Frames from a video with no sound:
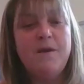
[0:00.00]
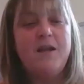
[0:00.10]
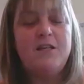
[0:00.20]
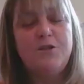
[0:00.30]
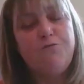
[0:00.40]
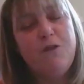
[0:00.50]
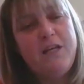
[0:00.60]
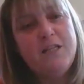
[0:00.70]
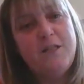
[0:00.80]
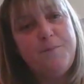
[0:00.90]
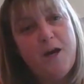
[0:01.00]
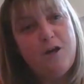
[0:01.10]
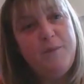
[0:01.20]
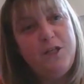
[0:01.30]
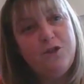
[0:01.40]
It's really
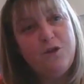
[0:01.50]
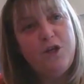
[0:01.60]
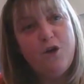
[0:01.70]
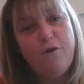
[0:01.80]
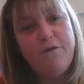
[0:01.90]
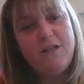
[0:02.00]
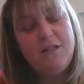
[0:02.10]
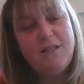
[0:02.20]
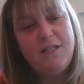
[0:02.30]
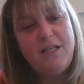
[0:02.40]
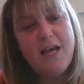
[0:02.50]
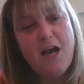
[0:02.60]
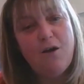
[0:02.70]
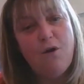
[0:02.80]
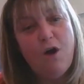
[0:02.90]
inspired me during COVID to see
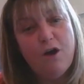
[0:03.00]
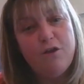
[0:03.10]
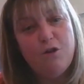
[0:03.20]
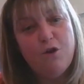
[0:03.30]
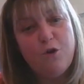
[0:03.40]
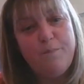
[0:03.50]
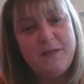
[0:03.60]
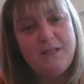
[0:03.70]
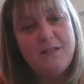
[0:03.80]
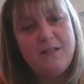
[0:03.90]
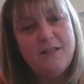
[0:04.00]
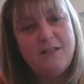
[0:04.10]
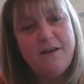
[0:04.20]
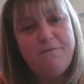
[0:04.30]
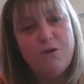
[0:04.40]
how all the local businesses
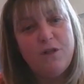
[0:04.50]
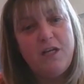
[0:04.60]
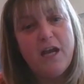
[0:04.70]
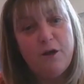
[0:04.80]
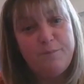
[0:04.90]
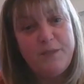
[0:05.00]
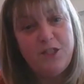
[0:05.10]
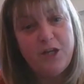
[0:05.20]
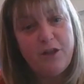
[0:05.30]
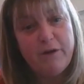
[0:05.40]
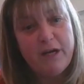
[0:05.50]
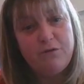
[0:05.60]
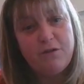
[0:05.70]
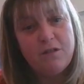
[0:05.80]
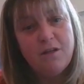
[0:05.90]
have really helped each other out.